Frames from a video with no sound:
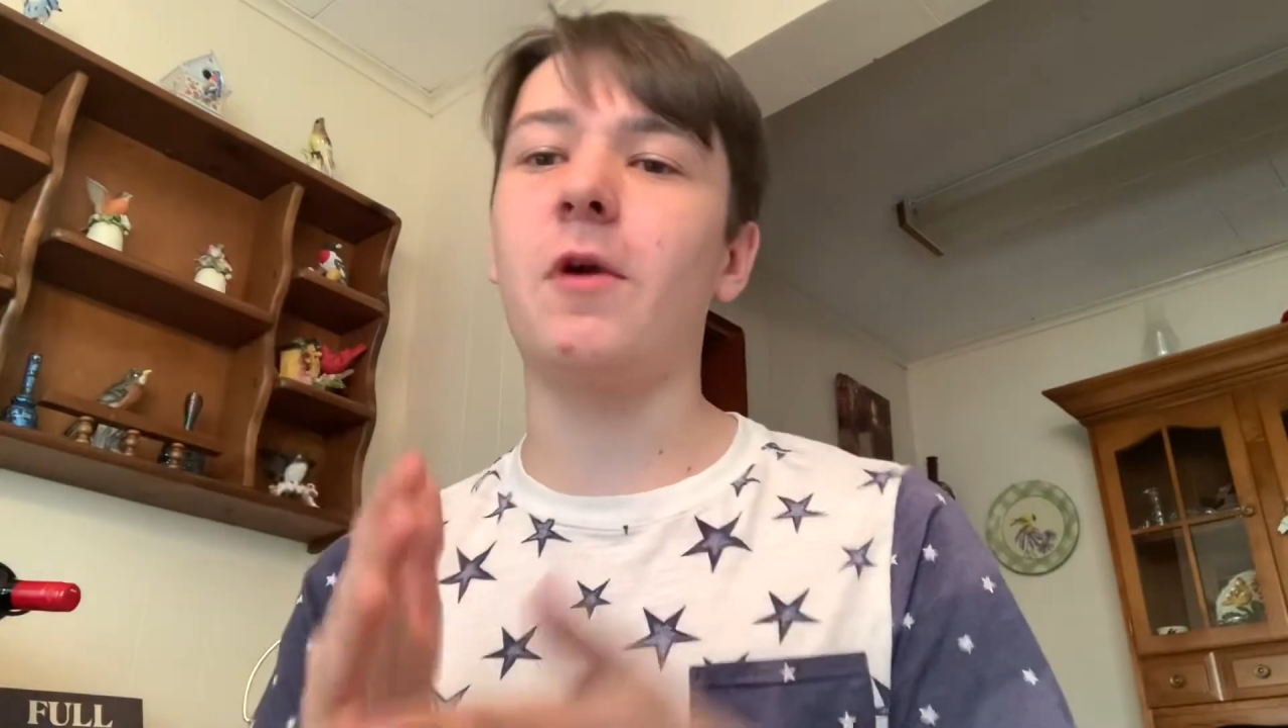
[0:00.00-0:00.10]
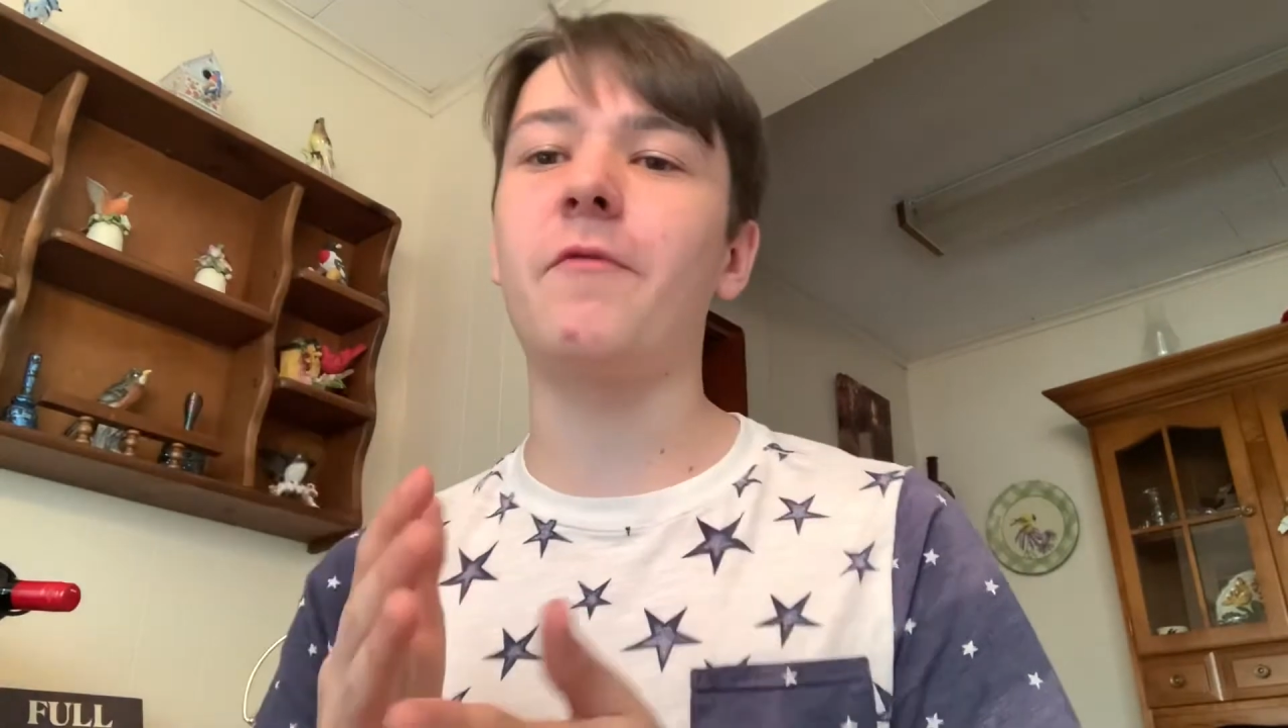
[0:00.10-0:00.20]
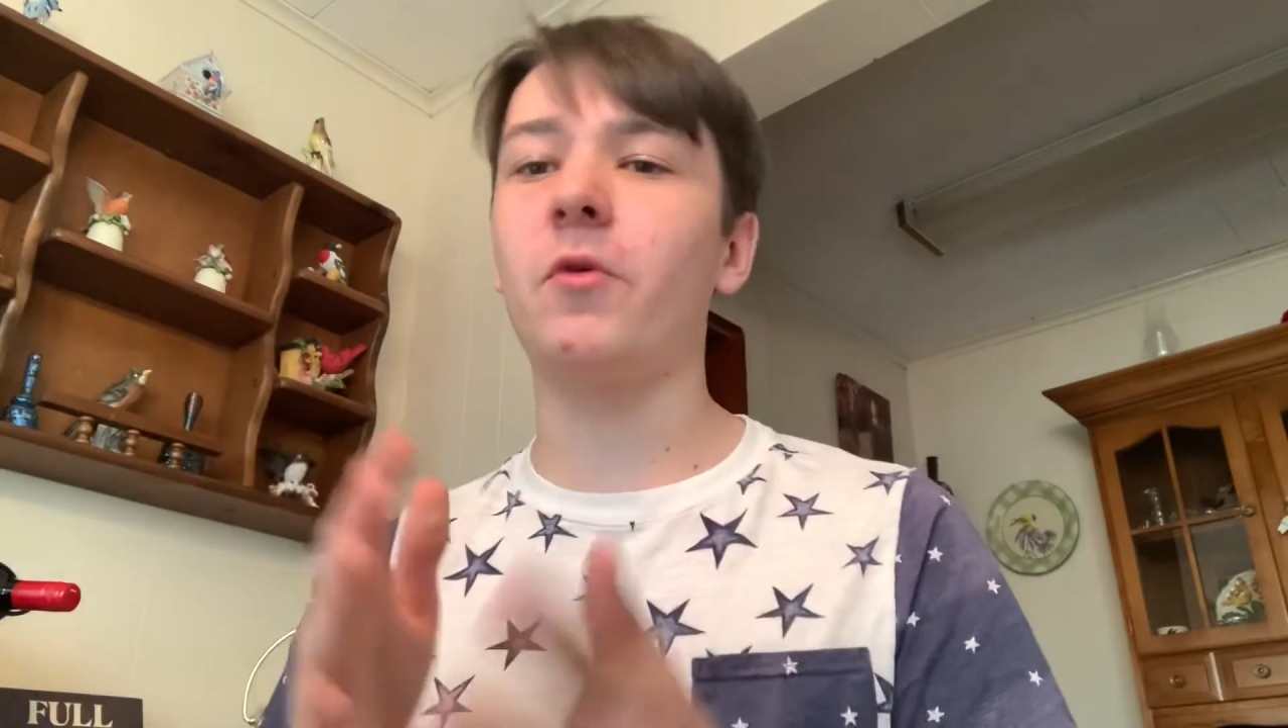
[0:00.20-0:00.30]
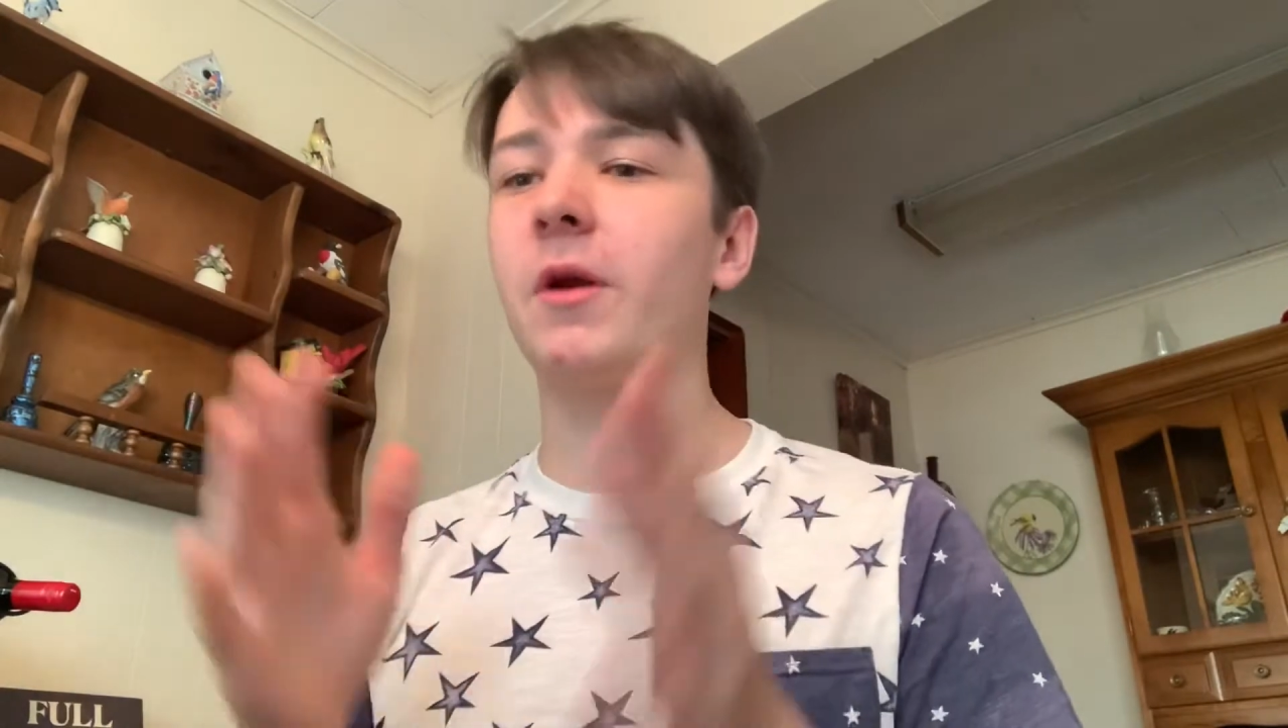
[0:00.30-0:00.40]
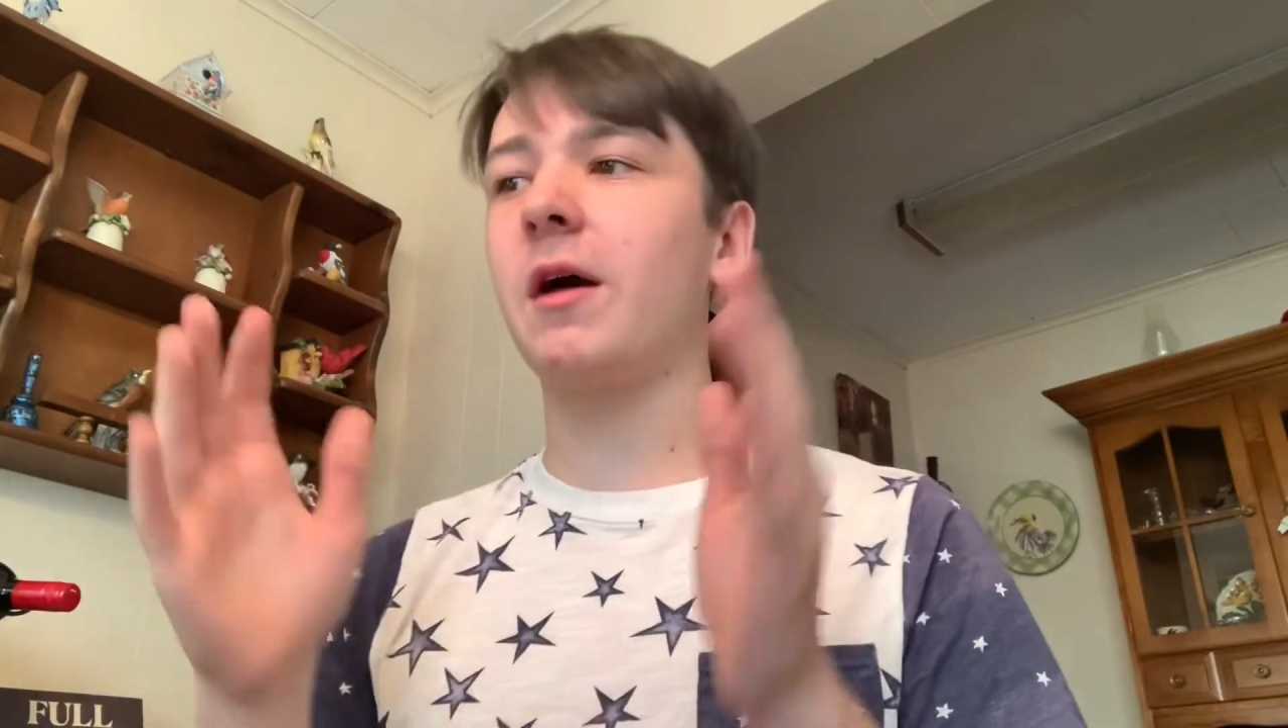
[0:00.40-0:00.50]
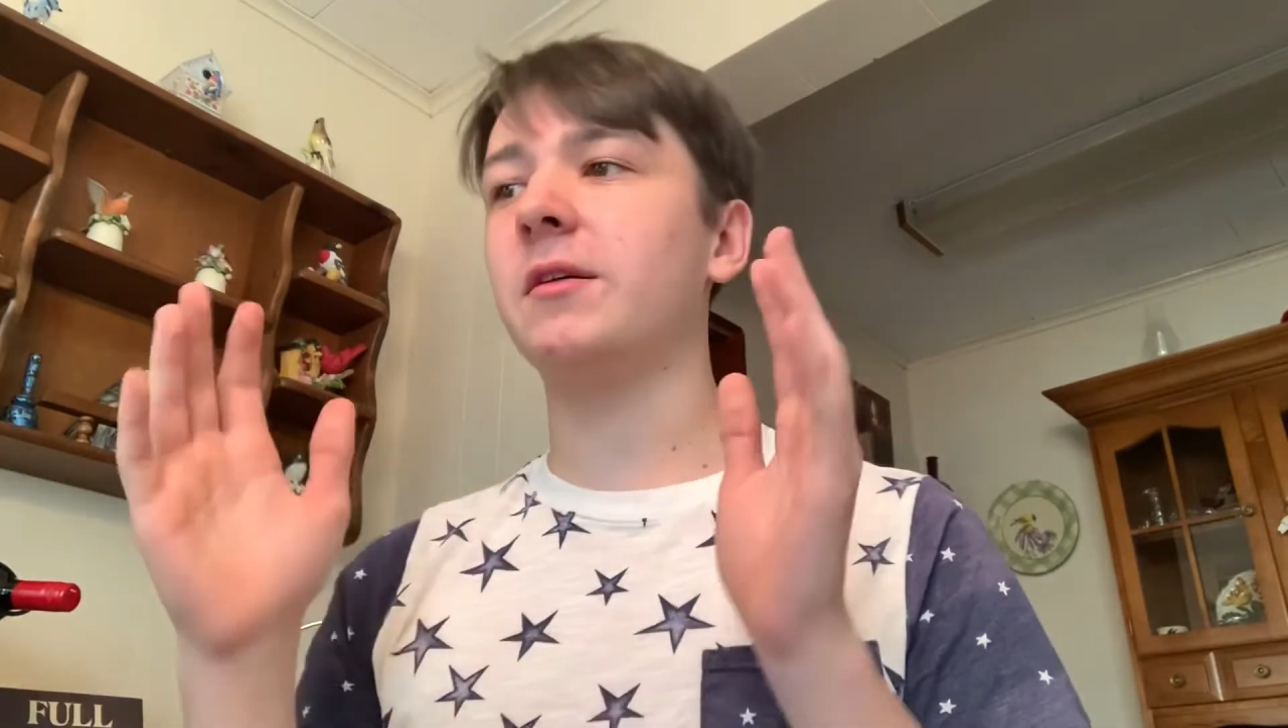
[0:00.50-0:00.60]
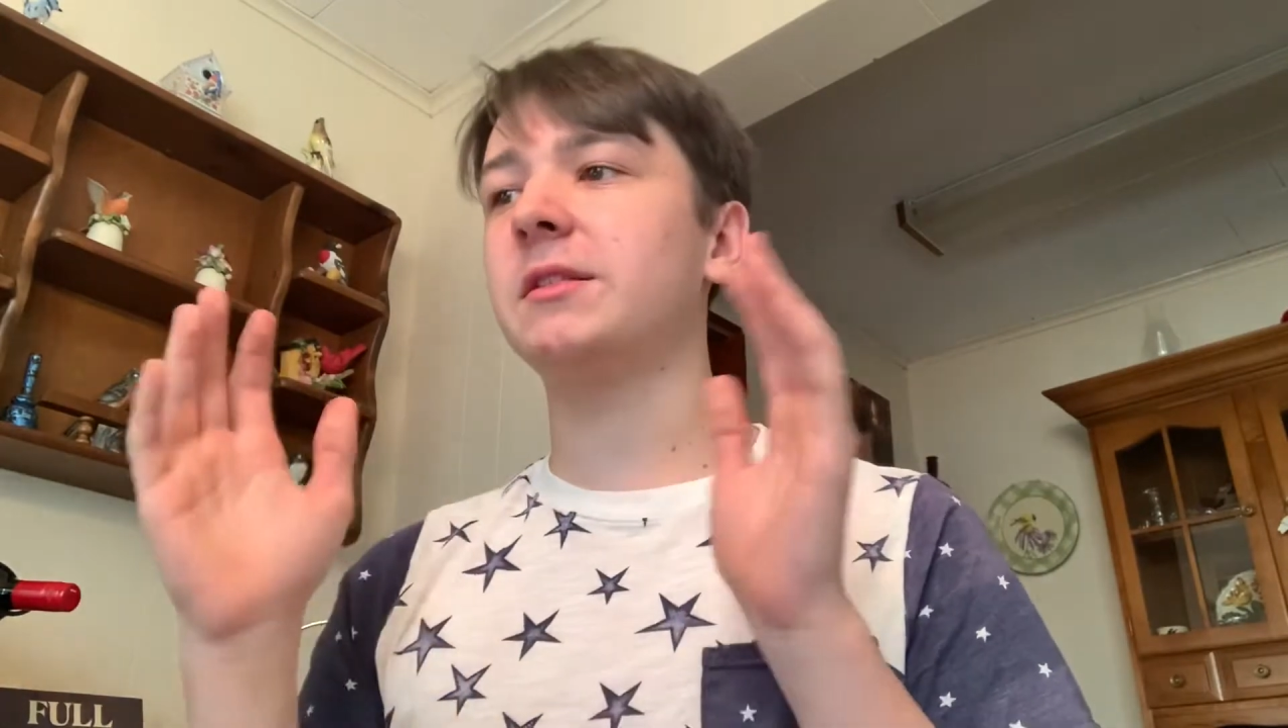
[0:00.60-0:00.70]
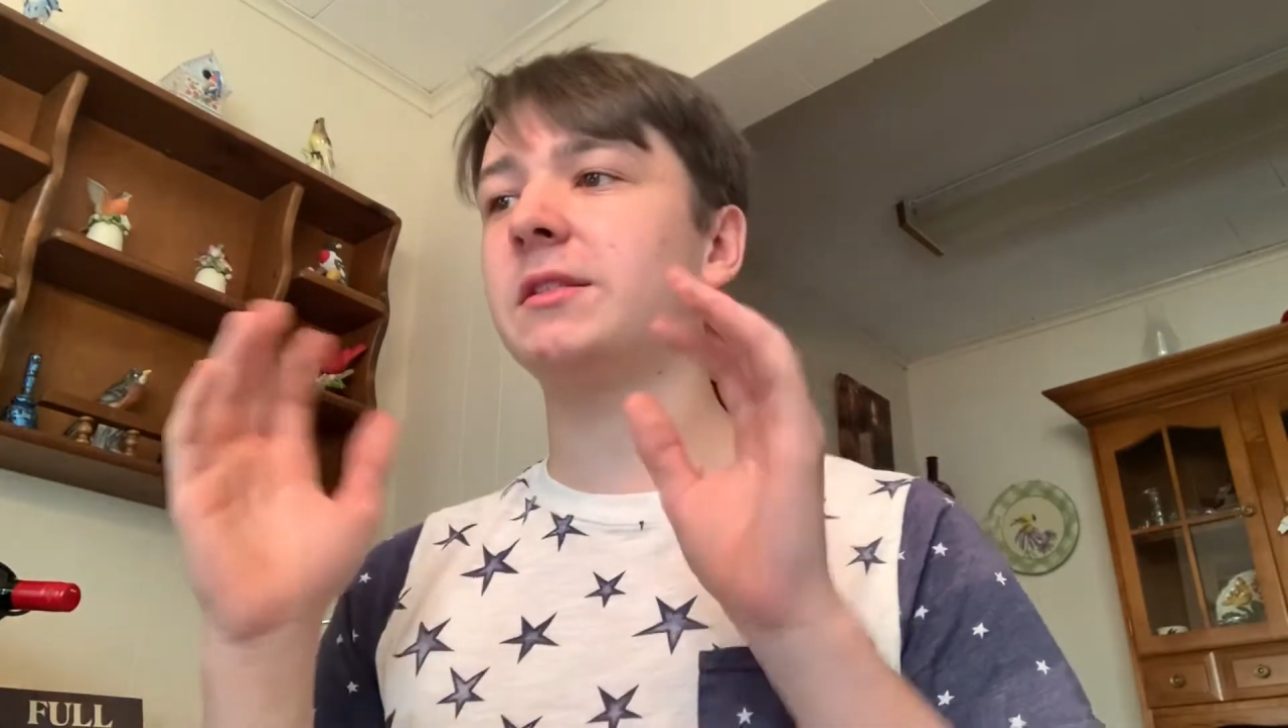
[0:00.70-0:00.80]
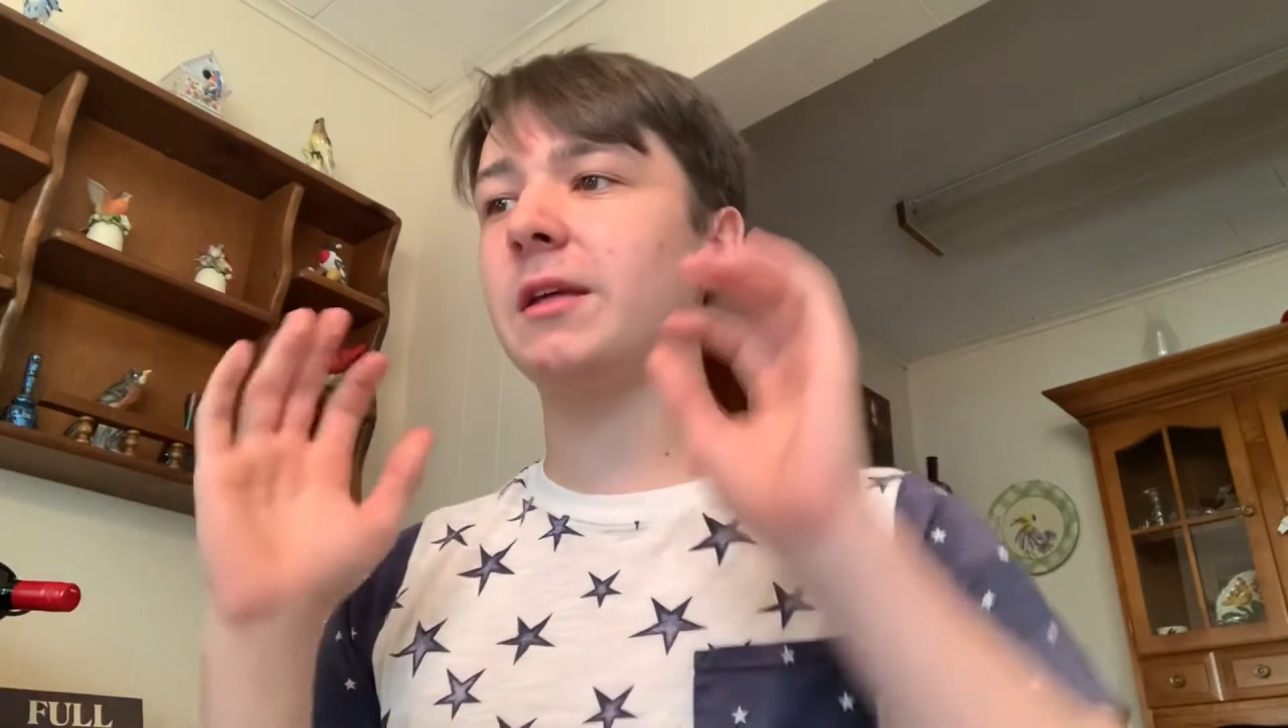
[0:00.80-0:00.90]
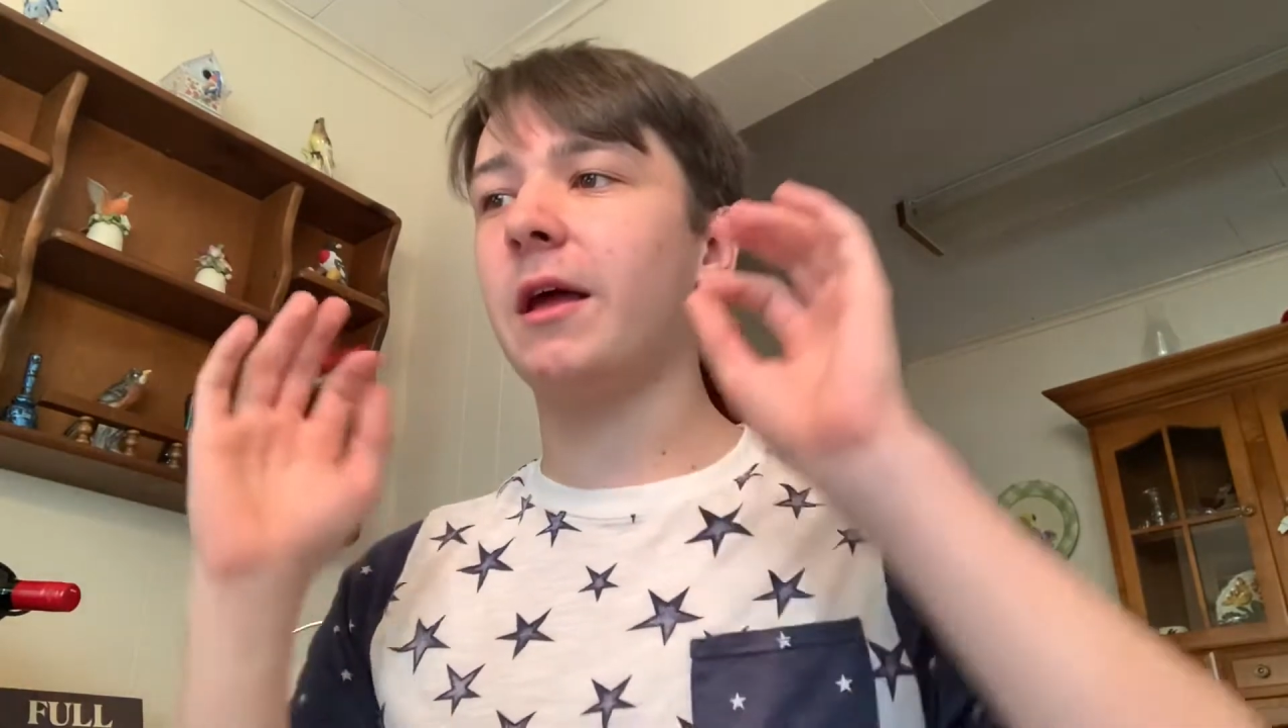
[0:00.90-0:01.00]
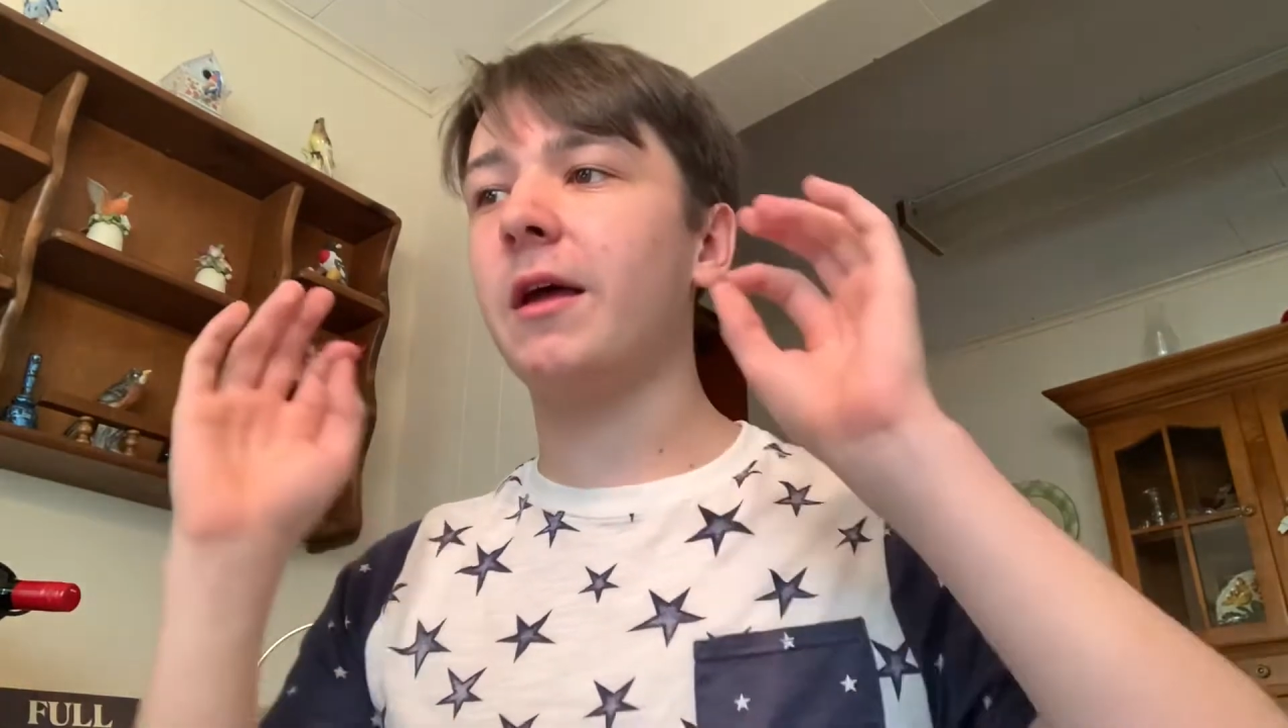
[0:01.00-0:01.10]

everyone else